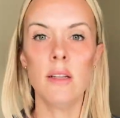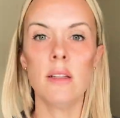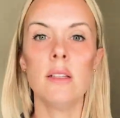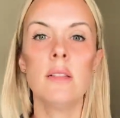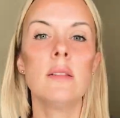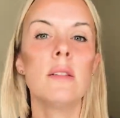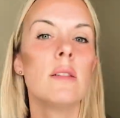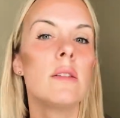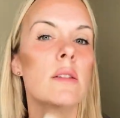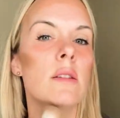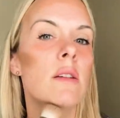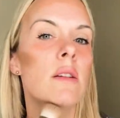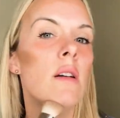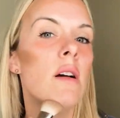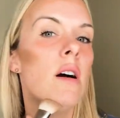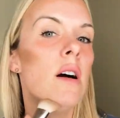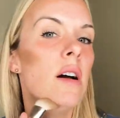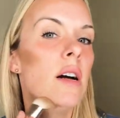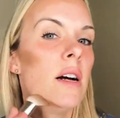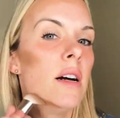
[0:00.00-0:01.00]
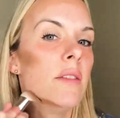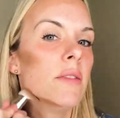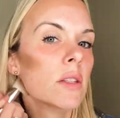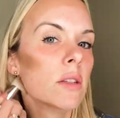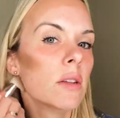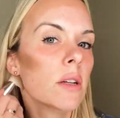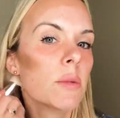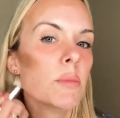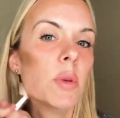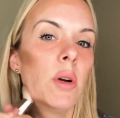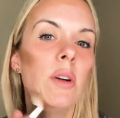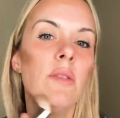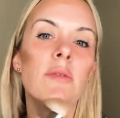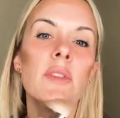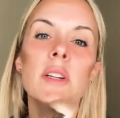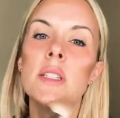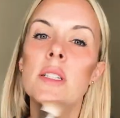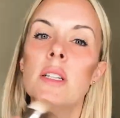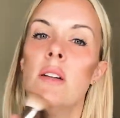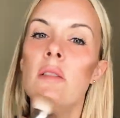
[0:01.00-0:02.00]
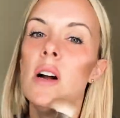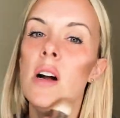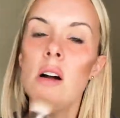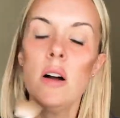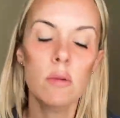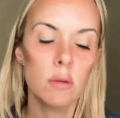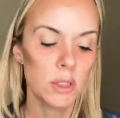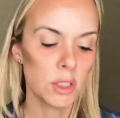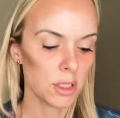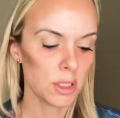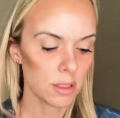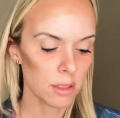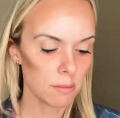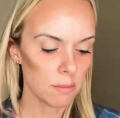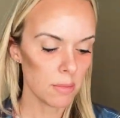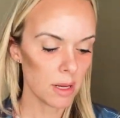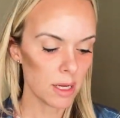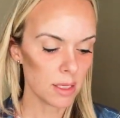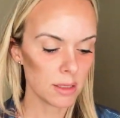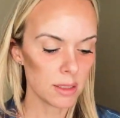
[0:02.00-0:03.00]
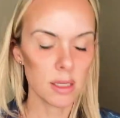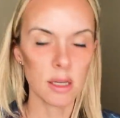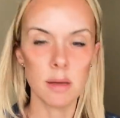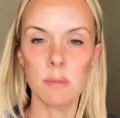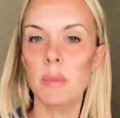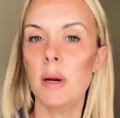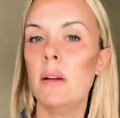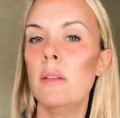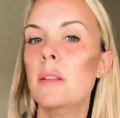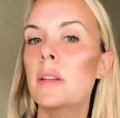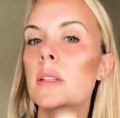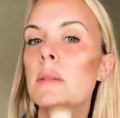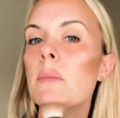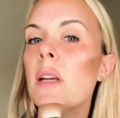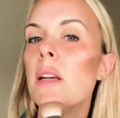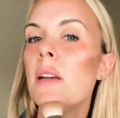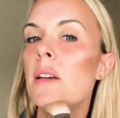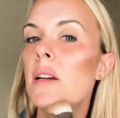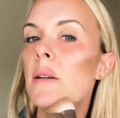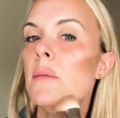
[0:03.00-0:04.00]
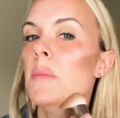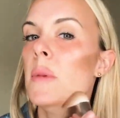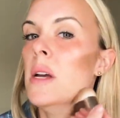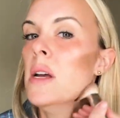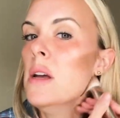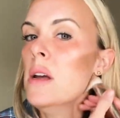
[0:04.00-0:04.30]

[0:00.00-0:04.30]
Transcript: This does not have to look perfect at all, which is amazing about this makeup